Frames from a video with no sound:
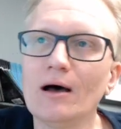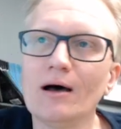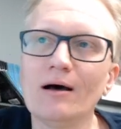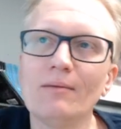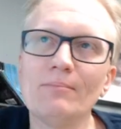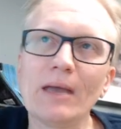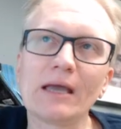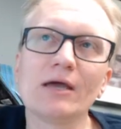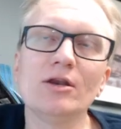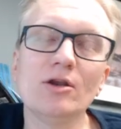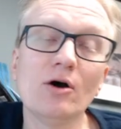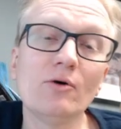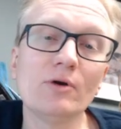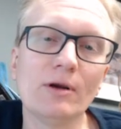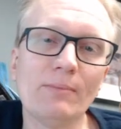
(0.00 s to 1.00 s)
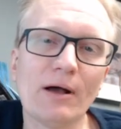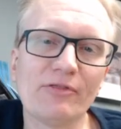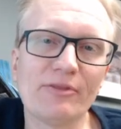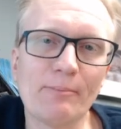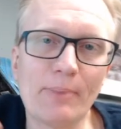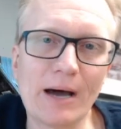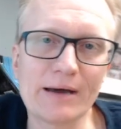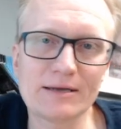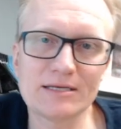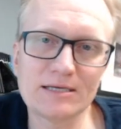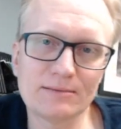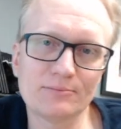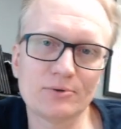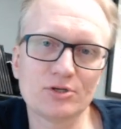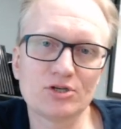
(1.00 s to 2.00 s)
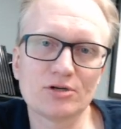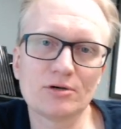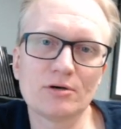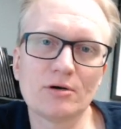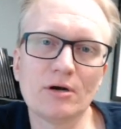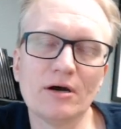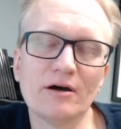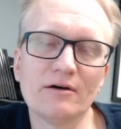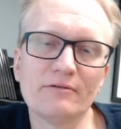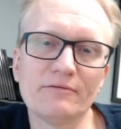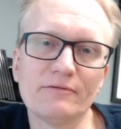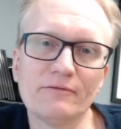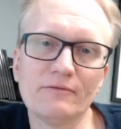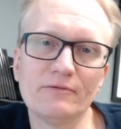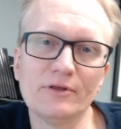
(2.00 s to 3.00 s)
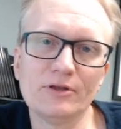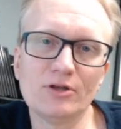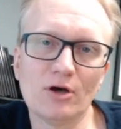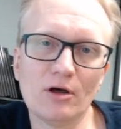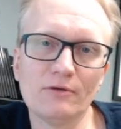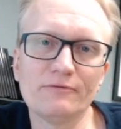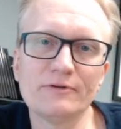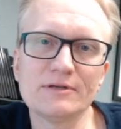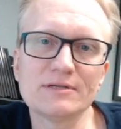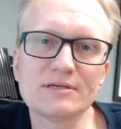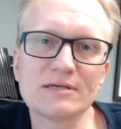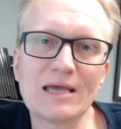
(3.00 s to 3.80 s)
make a note about the body temperature of the dolphins,